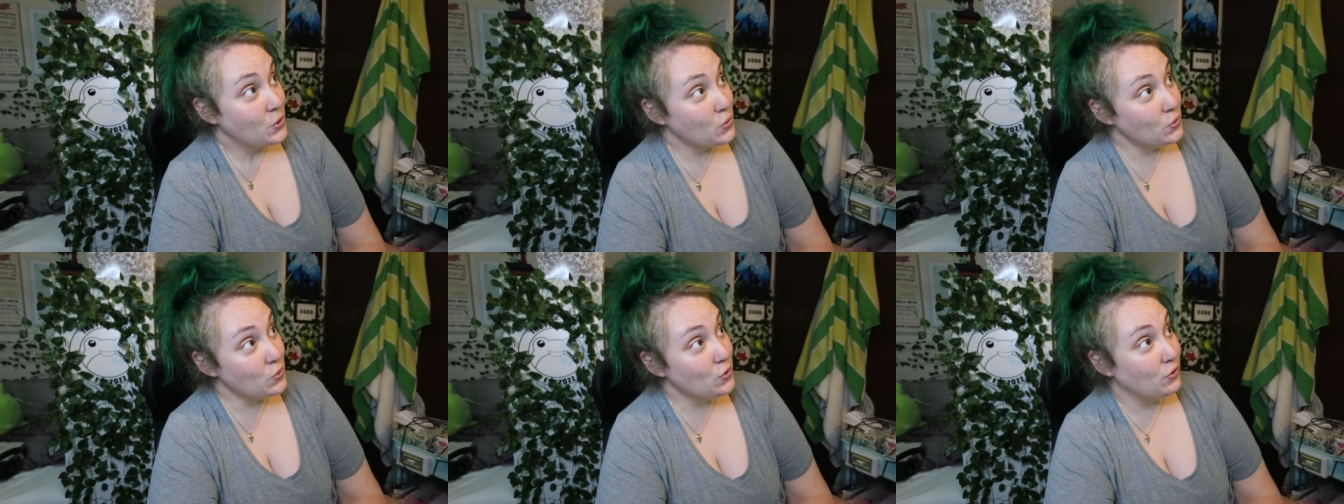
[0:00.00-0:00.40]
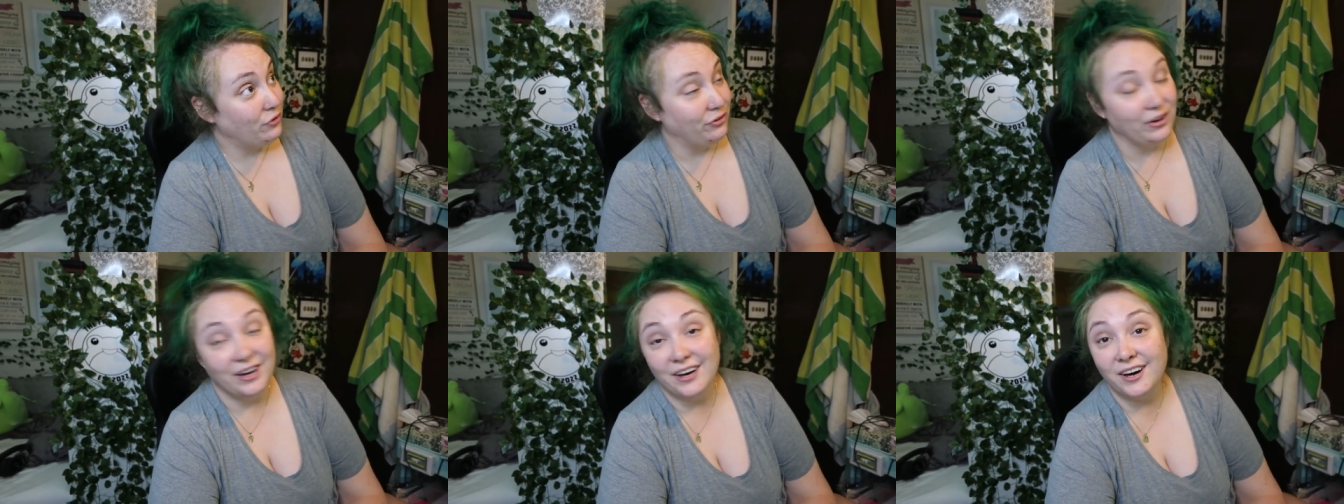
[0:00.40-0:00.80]

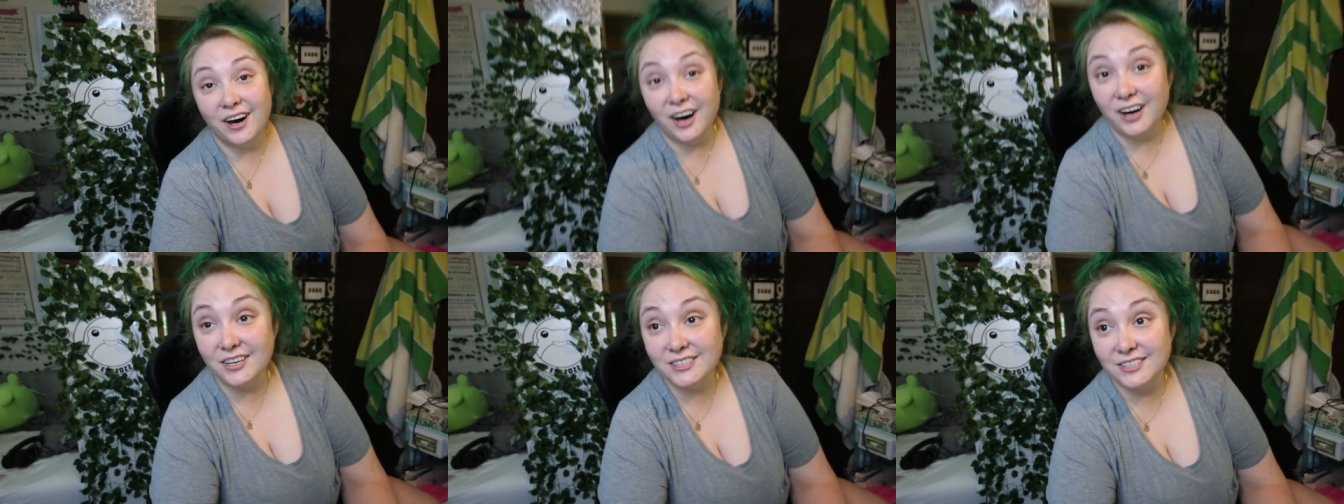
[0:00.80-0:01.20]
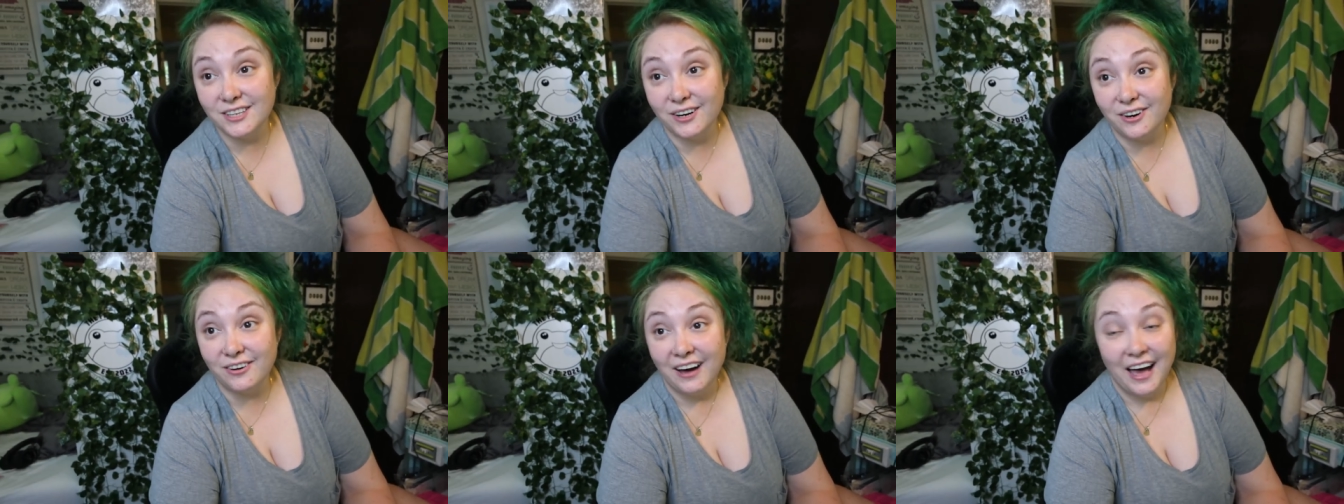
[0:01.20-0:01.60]
Oof.
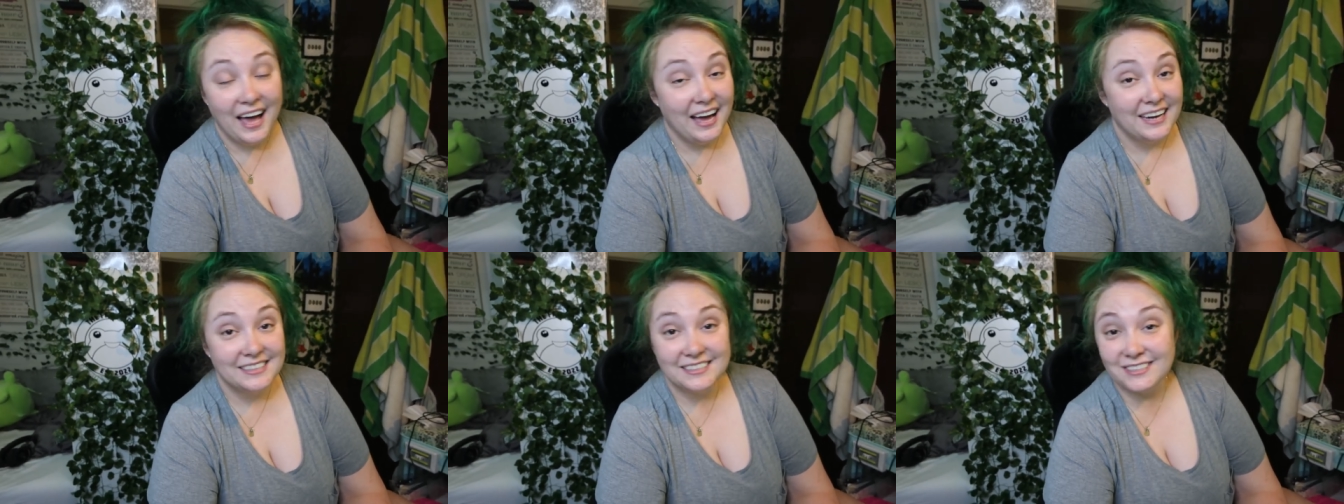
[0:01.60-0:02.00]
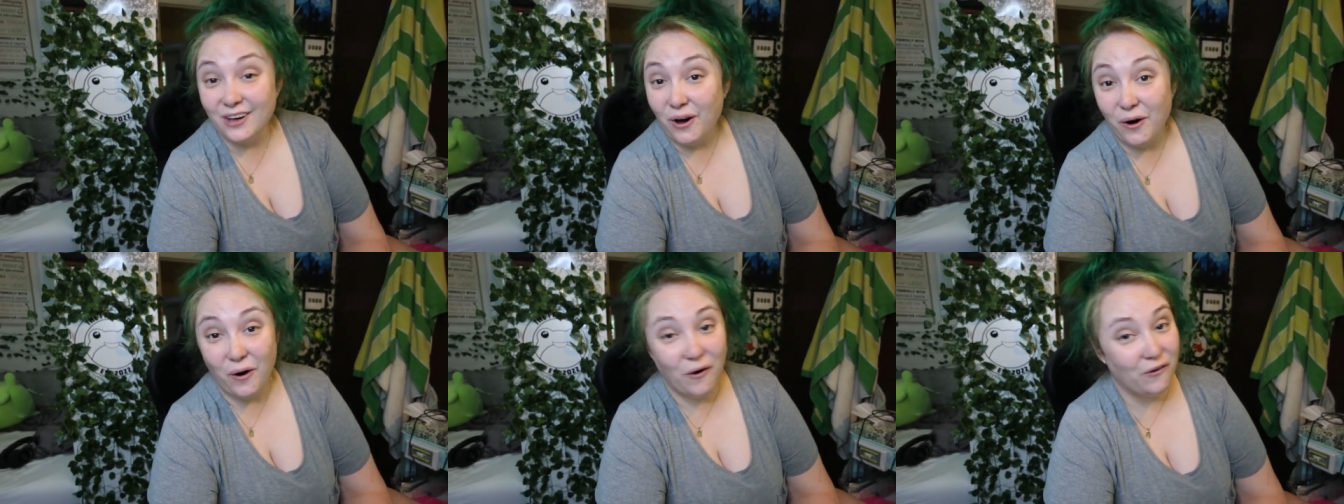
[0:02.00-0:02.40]
Also, it's
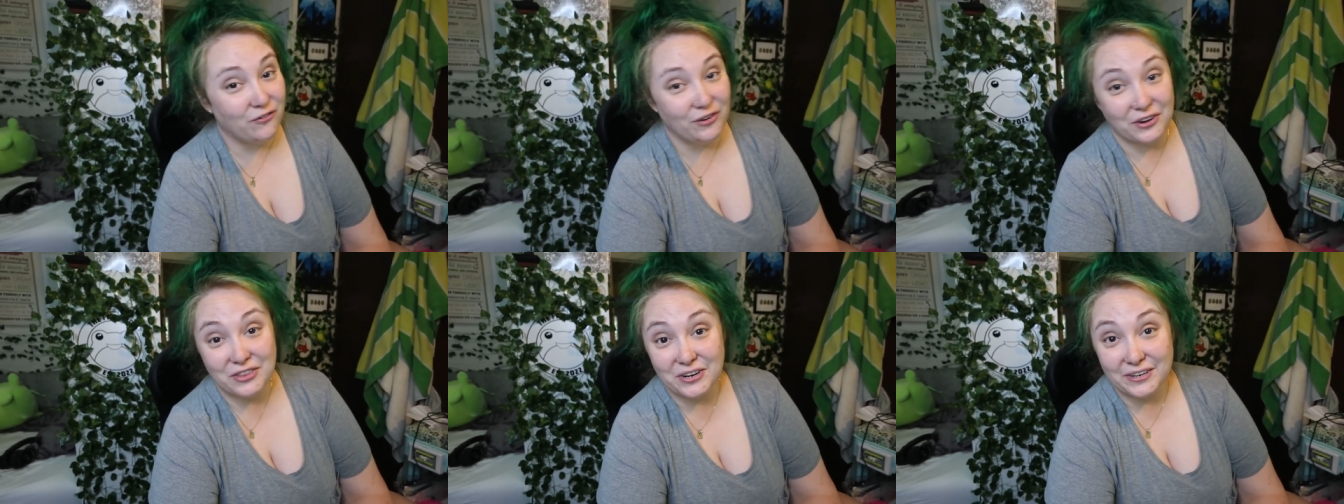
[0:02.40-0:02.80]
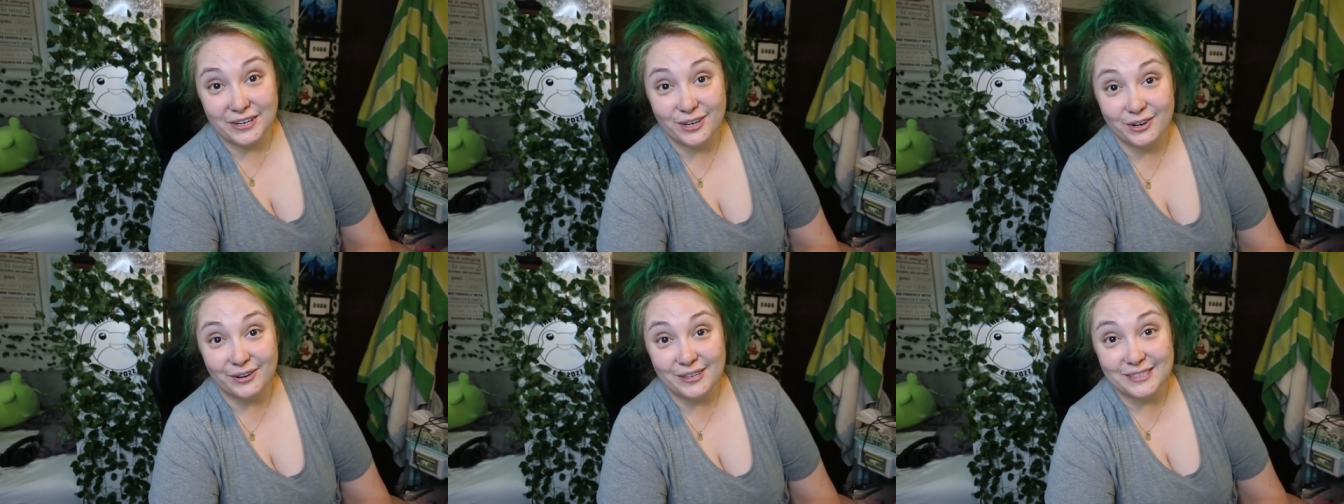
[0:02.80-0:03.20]
over 30
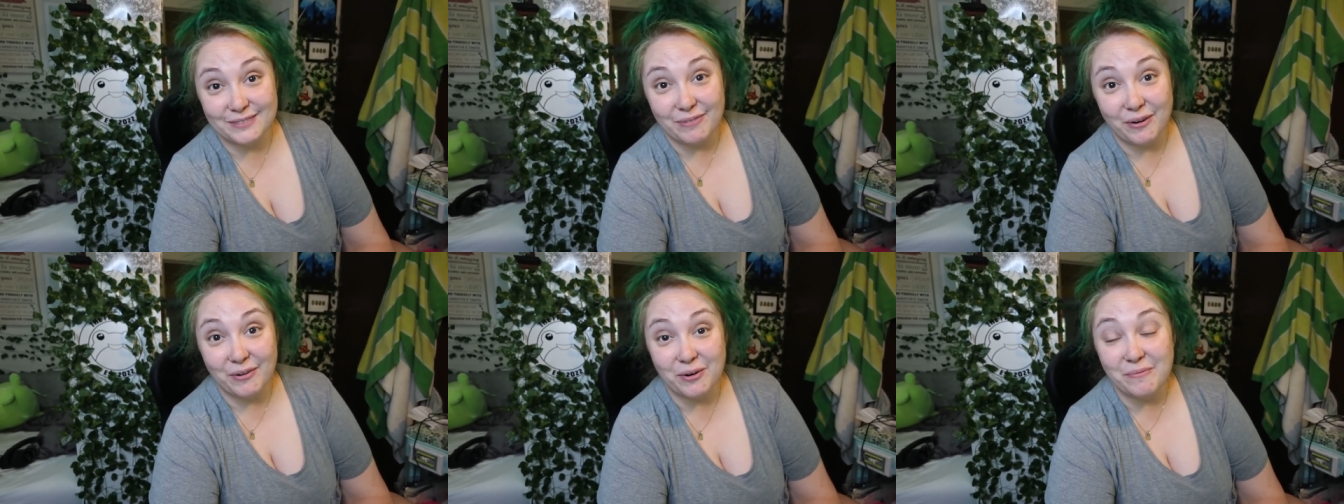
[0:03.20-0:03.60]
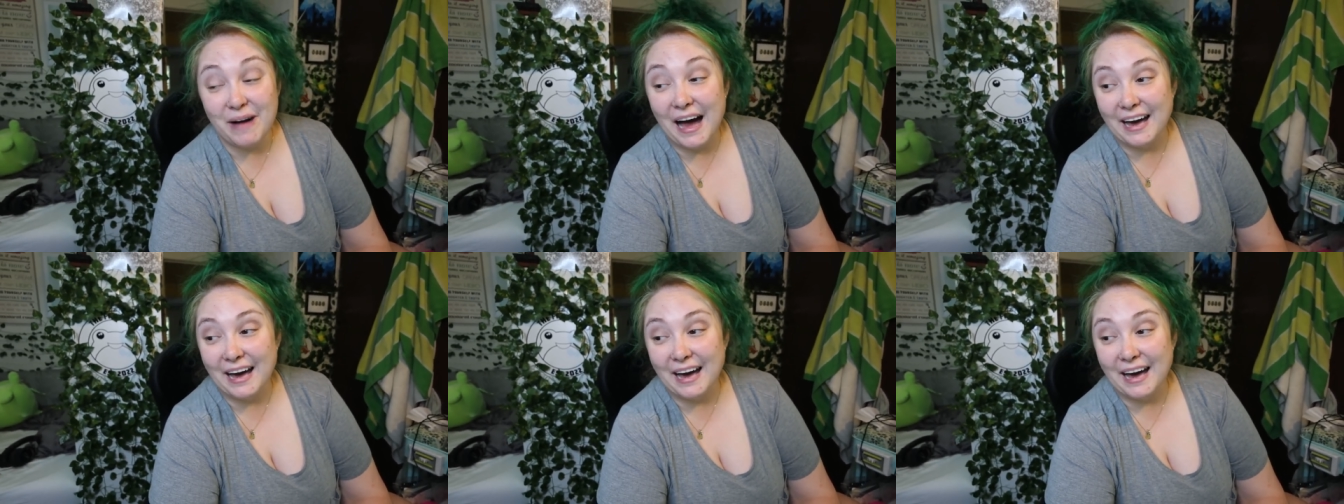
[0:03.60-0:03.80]
degrees in my room.